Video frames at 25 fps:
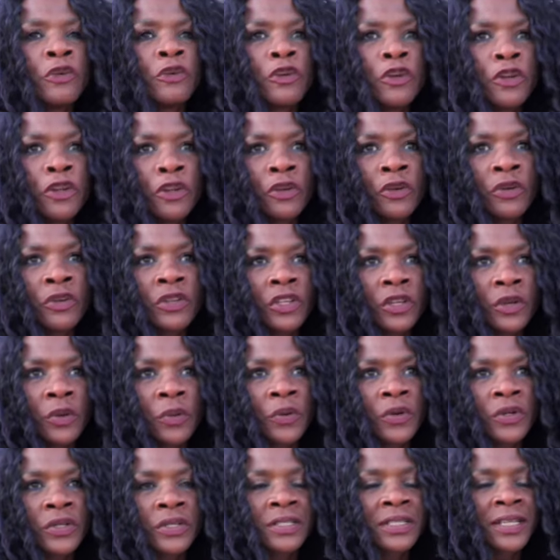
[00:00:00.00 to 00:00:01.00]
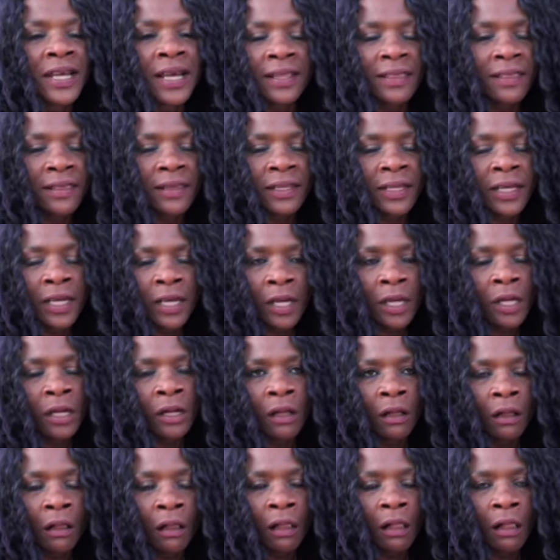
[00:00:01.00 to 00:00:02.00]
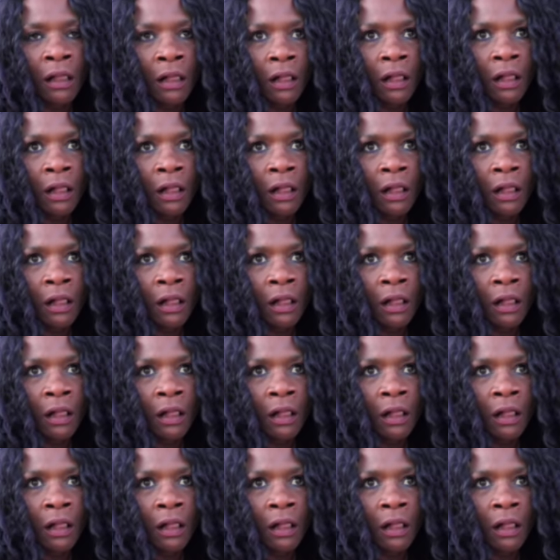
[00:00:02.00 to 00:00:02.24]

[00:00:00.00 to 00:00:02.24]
knew you were deathly ill,